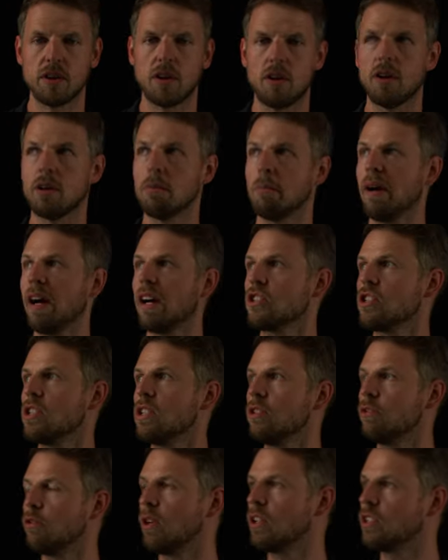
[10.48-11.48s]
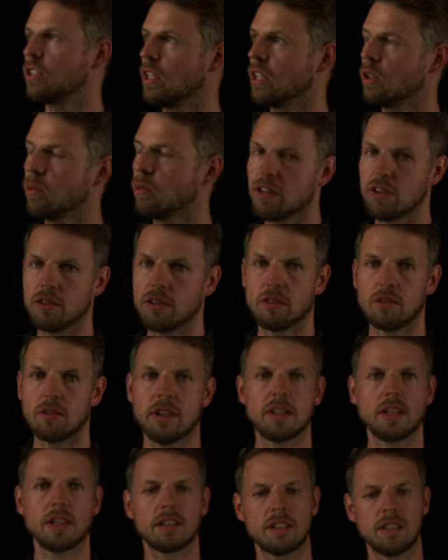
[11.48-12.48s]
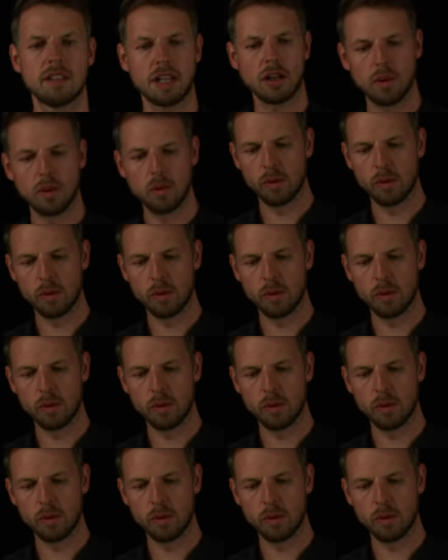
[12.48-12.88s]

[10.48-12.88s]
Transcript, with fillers: on partial differential equations. Right? Until now we